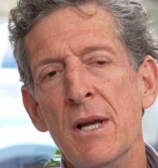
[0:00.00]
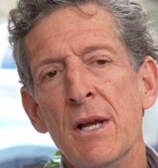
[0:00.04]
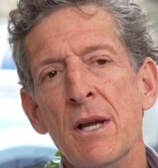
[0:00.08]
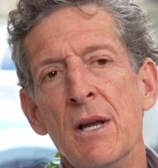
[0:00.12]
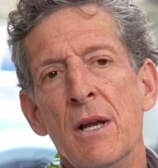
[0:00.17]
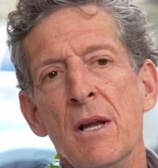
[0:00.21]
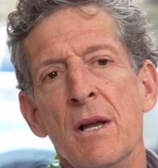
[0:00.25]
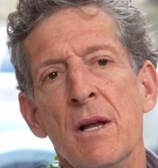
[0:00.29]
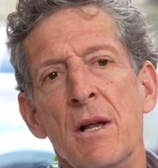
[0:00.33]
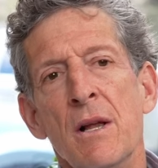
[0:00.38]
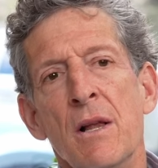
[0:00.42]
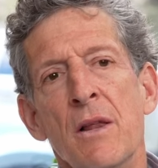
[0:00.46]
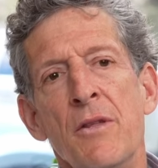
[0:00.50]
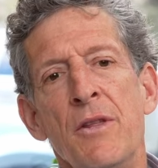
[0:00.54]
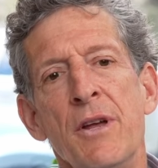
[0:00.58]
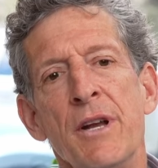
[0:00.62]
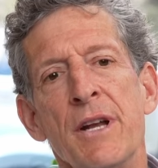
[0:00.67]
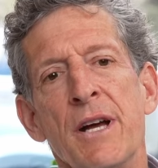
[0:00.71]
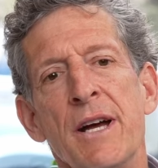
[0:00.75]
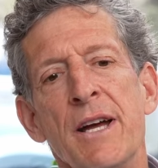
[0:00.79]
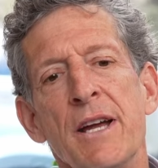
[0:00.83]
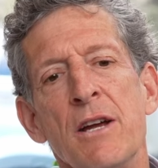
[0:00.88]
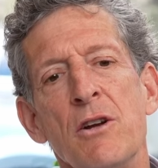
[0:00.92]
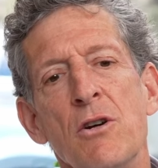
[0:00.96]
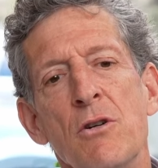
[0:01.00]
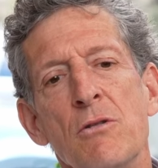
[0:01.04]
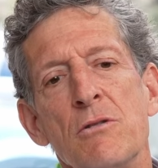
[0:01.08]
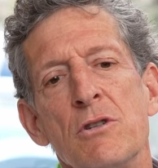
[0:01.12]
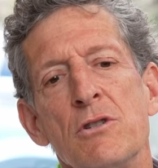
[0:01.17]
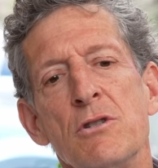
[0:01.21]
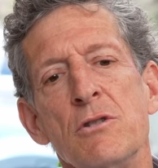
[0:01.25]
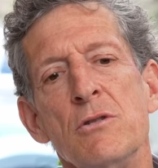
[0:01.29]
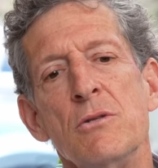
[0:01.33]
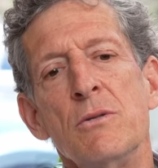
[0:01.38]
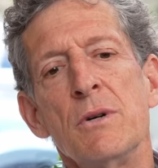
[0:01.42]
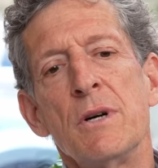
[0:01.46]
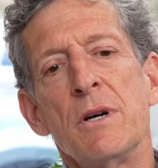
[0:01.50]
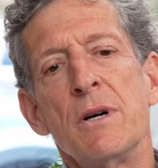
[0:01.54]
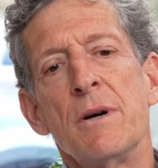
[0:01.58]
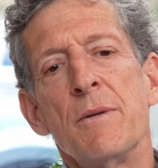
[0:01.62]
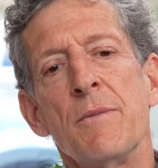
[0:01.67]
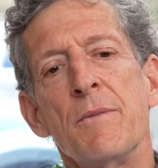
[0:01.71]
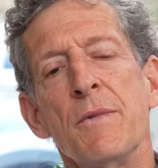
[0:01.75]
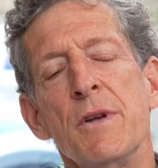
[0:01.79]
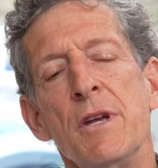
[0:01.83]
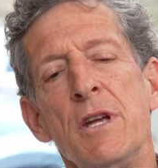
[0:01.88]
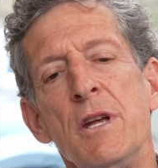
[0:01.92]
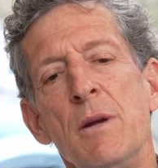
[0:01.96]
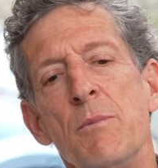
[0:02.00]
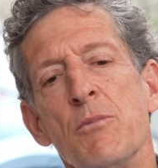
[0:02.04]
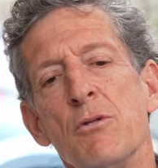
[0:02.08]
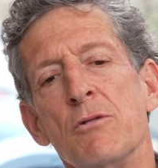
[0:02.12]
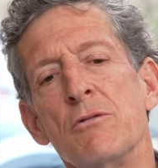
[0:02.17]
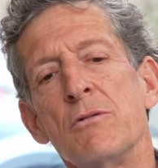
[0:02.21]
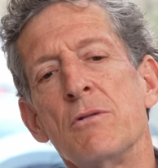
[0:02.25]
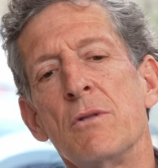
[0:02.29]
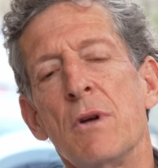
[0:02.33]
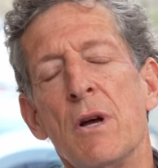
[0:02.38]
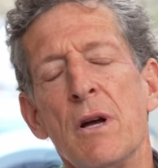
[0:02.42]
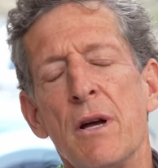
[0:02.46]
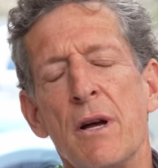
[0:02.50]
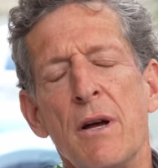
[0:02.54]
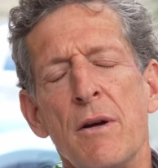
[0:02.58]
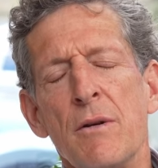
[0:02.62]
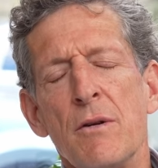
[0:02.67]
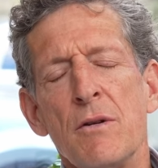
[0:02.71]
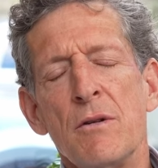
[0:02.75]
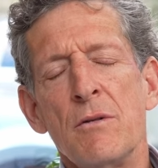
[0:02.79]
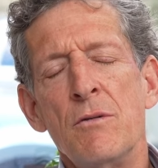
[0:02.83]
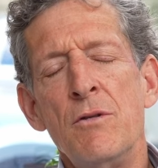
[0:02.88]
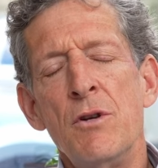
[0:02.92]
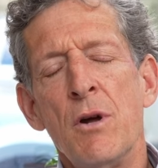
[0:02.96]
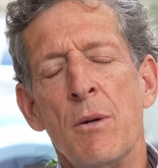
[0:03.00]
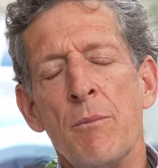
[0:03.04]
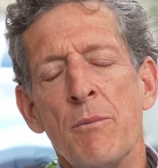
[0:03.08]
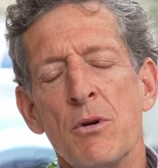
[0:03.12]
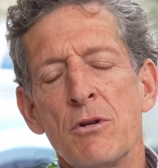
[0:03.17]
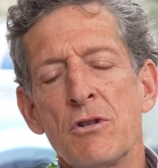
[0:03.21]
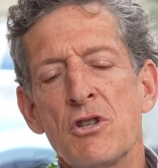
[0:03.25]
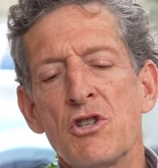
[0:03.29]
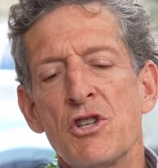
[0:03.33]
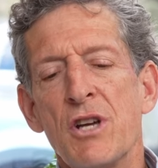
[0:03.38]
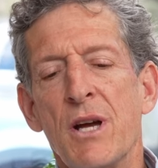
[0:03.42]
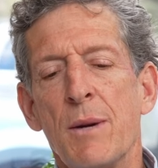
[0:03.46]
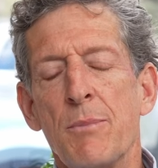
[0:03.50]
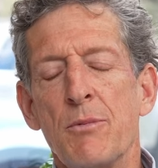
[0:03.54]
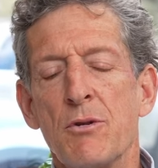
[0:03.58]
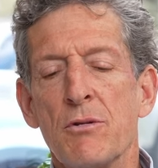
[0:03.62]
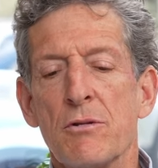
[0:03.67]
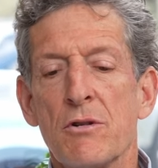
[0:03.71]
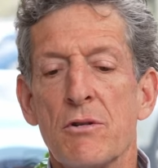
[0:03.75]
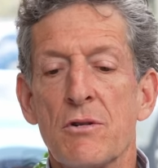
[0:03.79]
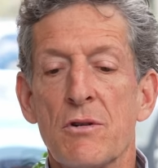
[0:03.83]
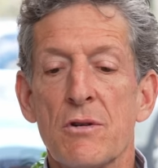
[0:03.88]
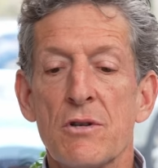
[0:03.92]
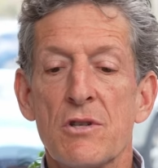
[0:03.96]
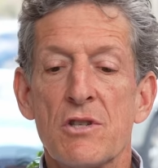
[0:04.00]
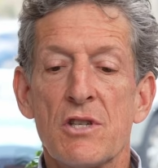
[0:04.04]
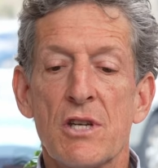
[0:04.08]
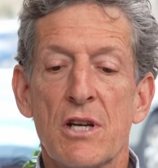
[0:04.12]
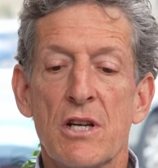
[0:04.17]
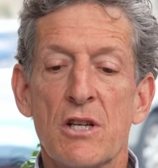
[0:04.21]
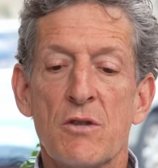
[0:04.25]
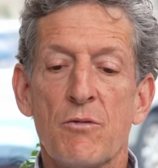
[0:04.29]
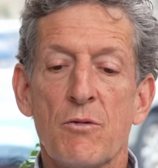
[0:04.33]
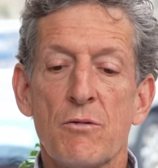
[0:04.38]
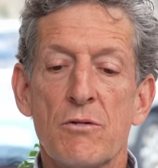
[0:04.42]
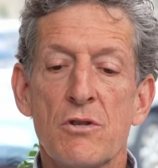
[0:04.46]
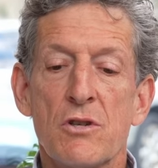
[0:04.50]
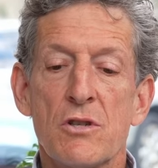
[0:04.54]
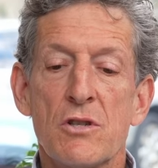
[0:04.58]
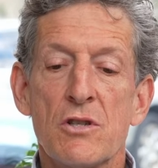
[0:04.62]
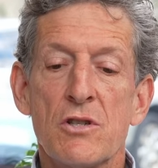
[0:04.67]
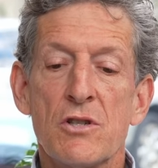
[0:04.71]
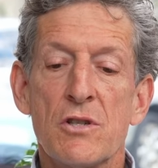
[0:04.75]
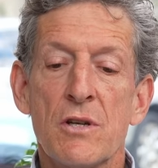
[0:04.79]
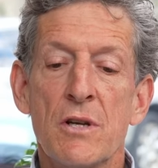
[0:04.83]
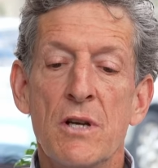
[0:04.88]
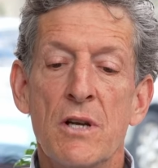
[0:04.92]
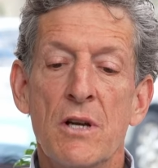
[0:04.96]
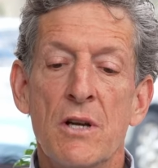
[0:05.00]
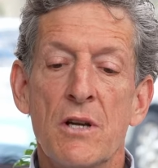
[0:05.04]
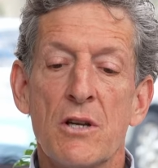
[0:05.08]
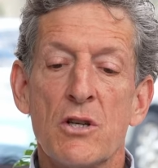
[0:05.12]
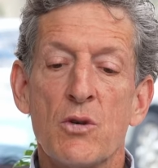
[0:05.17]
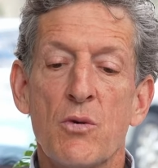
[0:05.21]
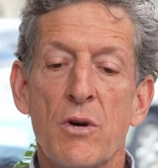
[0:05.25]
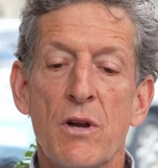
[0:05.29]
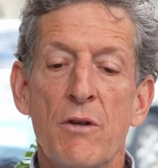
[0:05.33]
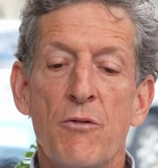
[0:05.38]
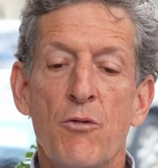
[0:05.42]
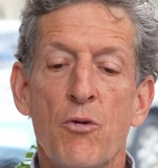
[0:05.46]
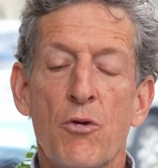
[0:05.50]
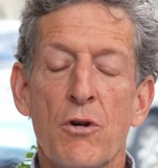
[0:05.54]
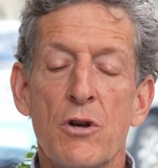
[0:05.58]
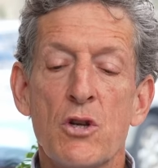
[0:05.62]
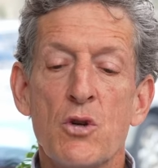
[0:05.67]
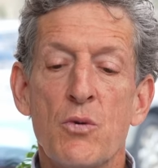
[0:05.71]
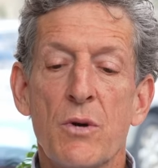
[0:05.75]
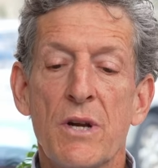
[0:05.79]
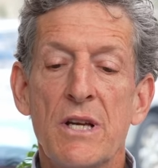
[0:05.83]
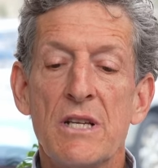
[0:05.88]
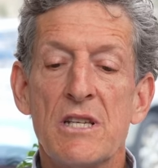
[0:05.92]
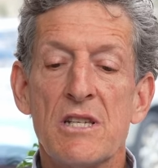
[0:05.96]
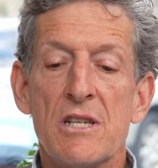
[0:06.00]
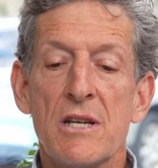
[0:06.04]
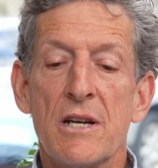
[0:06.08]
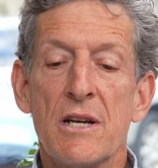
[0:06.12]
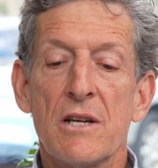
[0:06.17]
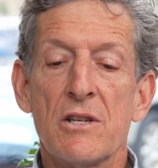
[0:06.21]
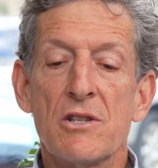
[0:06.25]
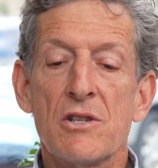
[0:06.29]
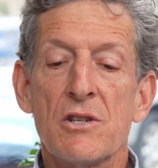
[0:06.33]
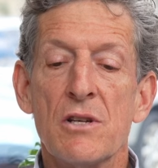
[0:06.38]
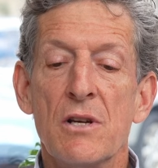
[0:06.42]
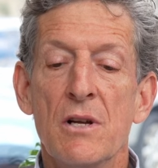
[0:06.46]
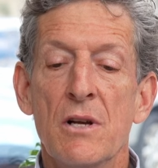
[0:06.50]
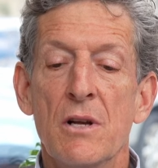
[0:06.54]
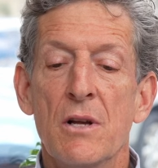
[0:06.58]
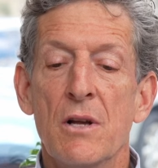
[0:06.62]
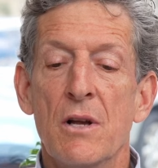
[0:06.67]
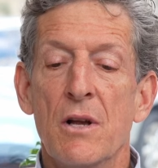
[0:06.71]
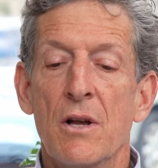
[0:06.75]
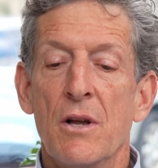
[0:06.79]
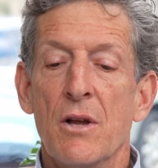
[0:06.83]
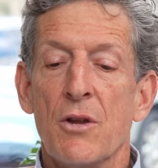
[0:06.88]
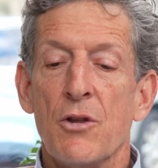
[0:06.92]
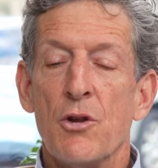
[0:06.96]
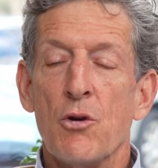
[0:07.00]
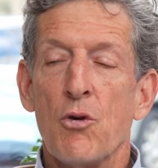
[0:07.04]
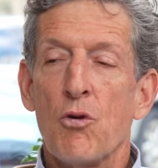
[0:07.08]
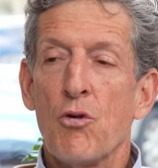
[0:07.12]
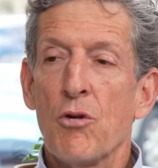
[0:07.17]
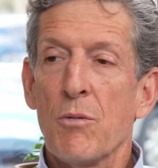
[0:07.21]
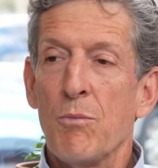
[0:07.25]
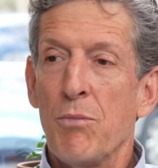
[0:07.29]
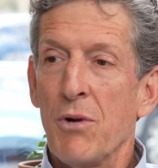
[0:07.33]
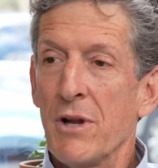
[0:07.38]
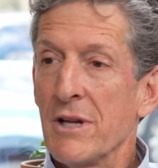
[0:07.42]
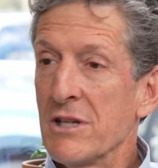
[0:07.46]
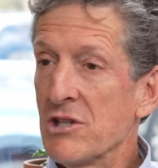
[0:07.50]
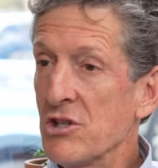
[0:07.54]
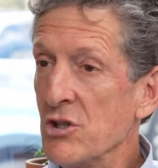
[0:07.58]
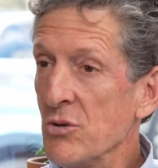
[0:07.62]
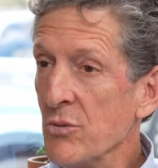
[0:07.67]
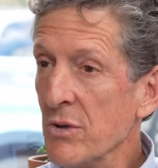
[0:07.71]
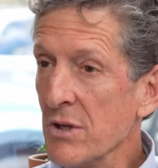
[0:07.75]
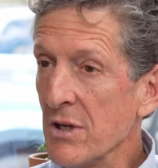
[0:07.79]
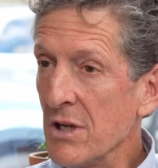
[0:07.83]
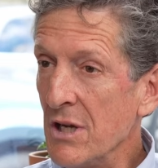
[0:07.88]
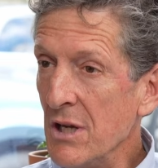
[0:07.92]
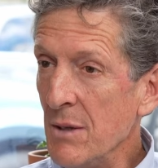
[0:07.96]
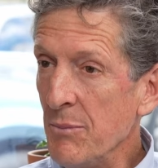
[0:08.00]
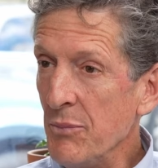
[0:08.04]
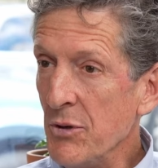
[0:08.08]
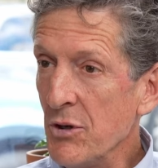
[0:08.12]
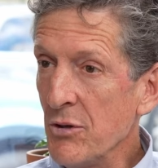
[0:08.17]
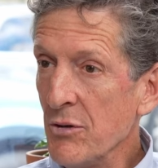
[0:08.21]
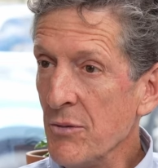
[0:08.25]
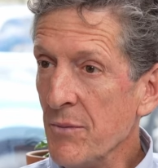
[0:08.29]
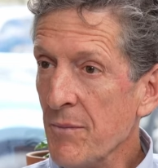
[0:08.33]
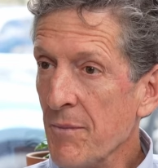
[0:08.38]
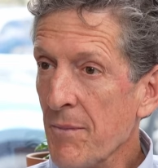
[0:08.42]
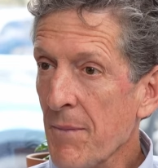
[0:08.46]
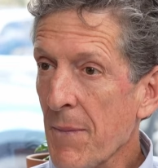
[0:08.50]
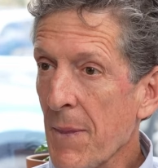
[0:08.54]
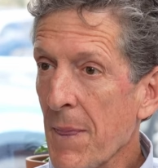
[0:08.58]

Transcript: Mm. Then I go to uh, Hebrew uh, Numbers chapter six, verses twenty-four to twenty-six. The Lord bless you and keep you.